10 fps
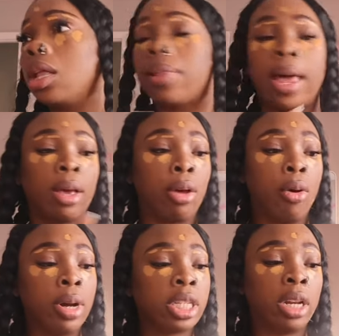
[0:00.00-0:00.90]
like
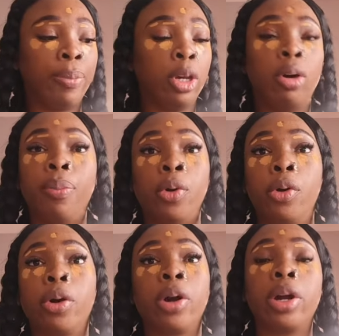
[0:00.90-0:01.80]
going to the
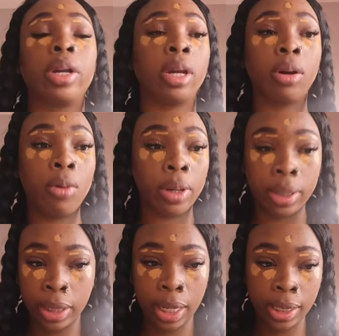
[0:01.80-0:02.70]
billboard and going to
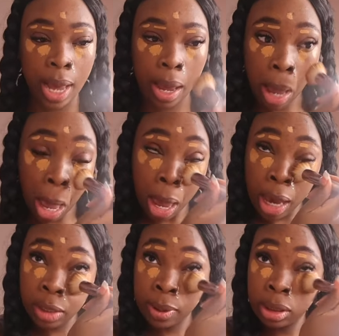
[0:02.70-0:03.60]
TikTok,
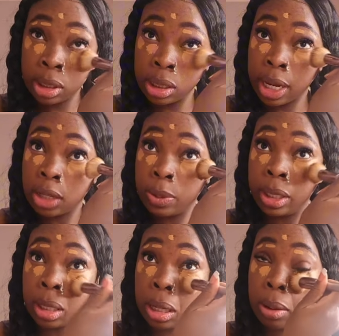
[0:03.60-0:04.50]
especially just in case
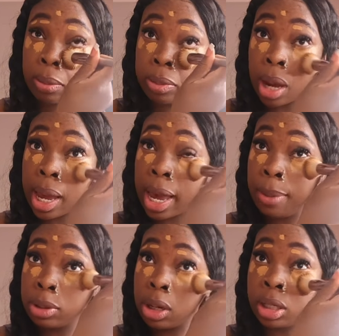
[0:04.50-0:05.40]
we um not
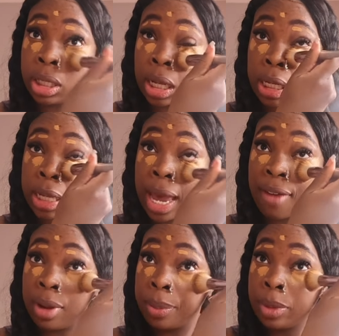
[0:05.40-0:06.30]
able to go to TikTok because they
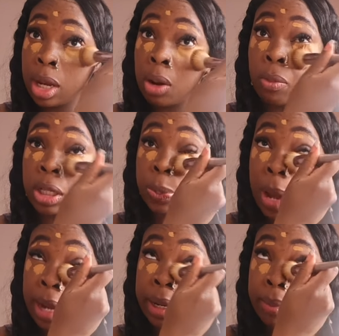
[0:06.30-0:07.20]
haven't
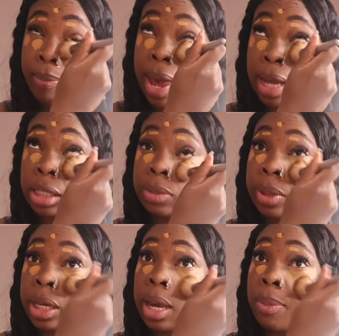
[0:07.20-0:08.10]
responded back to
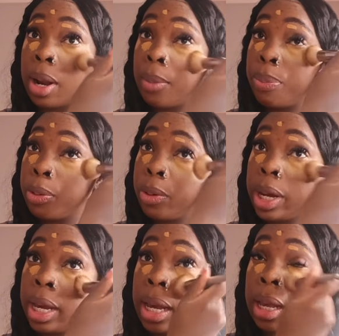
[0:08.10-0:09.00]
me yet. But I'm
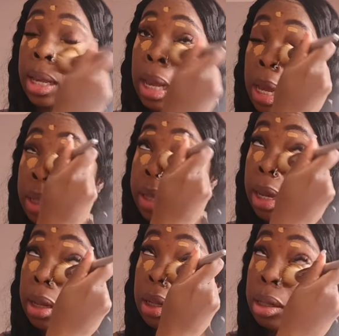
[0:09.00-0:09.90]
praying
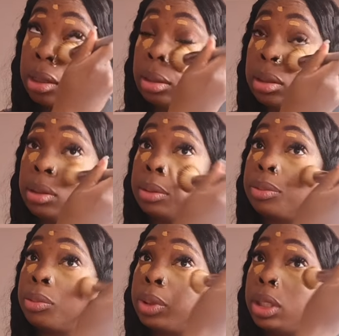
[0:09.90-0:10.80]
that
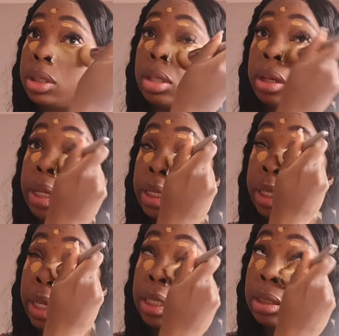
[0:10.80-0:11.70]
um we still get a
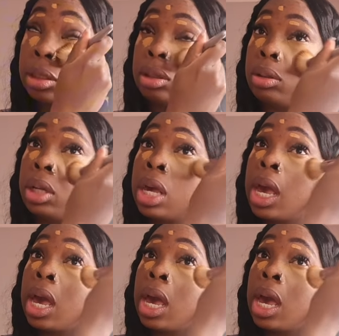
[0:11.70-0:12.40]
chance to.